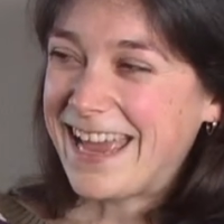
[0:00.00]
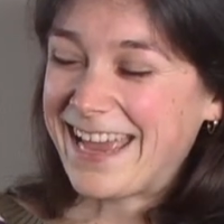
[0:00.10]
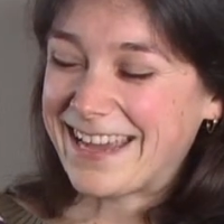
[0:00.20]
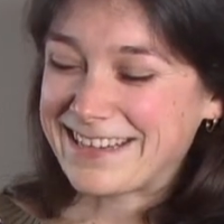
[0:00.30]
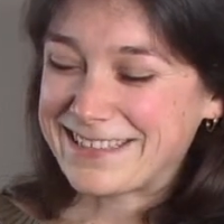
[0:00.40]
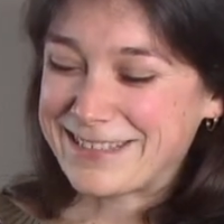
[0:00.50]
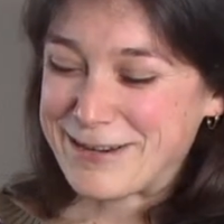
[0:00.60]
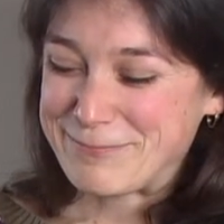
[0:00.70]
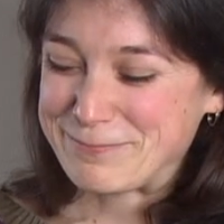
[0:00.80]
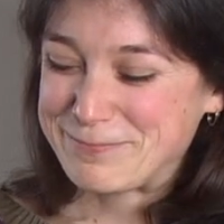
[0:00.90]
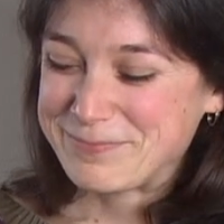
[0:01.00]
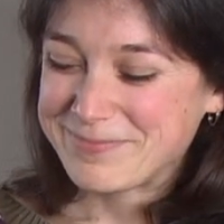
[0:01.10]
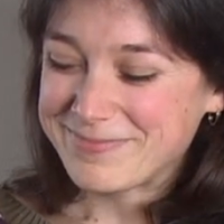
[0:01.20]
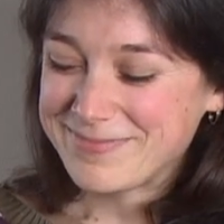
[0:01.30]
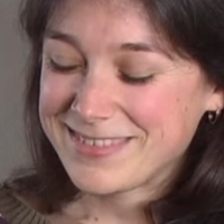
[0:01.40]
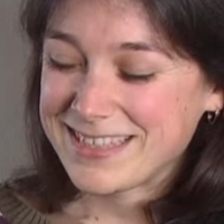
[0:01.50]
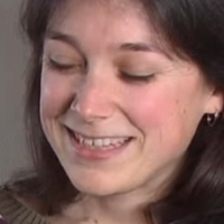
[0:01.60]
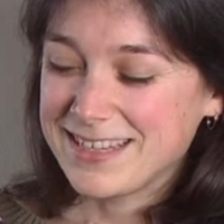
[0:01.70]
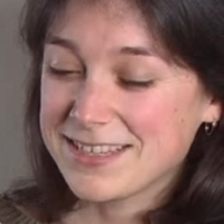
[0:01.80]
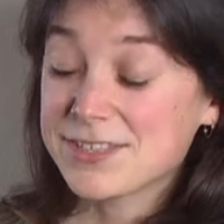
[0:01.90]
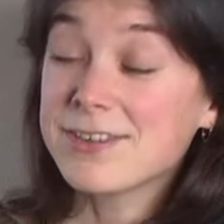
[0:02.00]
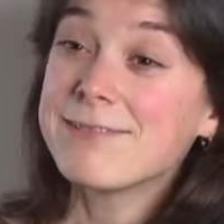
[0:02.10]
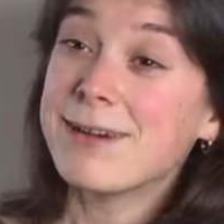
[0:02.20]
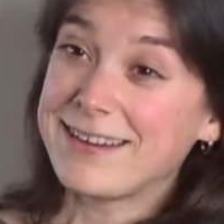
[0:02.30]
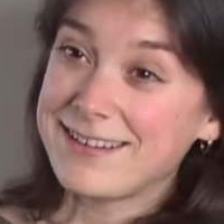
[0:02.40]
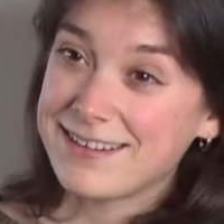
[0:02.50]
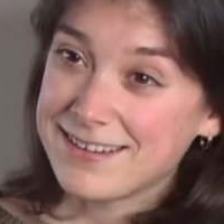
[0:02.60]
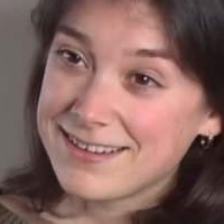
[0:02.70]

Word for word: And so I went.